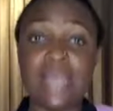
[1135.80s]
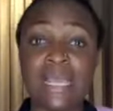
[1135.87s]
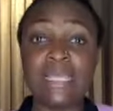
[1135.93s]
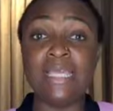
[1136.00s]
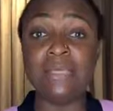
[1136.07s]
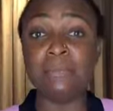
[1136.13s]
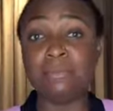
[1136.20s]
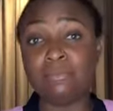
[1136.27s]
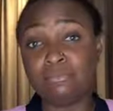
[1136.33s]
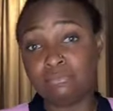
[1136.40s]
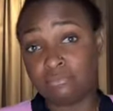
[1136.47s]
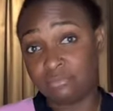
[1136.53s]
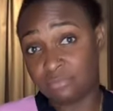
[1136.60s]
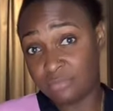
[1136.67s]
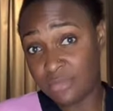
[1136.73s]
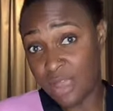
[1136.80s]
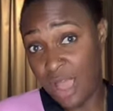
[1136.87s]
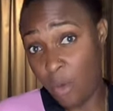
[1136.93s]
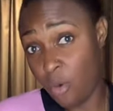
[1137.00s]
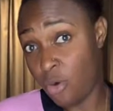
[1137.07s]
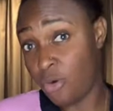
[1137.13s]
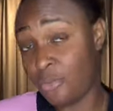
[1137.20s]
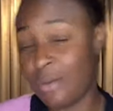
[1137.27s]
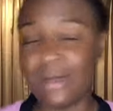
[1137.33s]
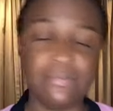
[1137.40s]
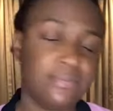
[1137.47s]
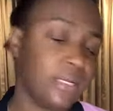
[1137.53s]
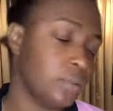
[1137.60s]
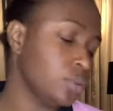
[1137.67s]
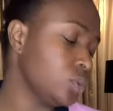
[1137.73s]
Now, him, I won't go
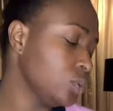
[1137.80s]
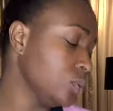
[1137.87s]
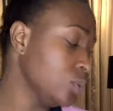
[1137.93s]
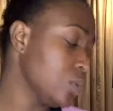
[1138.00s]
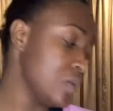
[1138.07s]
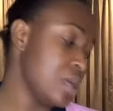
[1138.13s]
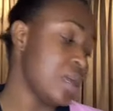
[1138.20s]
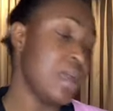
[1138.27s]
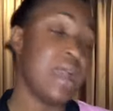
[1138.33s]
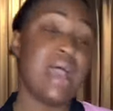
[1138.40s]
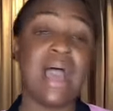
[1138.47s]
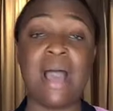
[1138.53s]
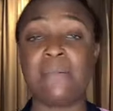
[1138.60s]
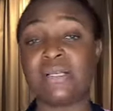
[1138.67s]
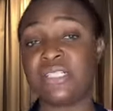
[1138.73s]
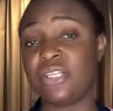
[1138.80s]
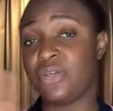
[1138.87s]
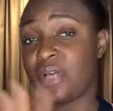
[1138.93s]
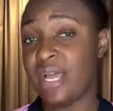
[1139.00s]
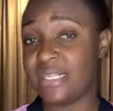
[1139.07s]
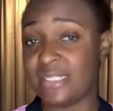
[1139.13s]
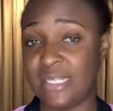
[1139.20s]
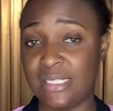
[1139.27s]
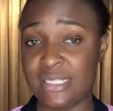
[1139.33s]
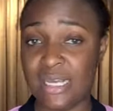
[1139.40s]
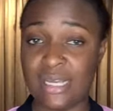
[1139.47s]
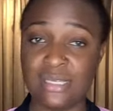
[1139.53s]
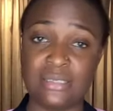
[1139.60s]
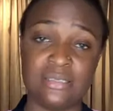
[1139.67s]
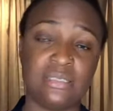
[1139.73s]
bath now. So, I'm gonna see you guys
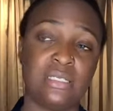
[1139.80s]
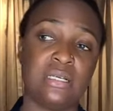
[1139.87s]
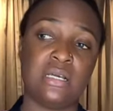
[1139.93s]
later.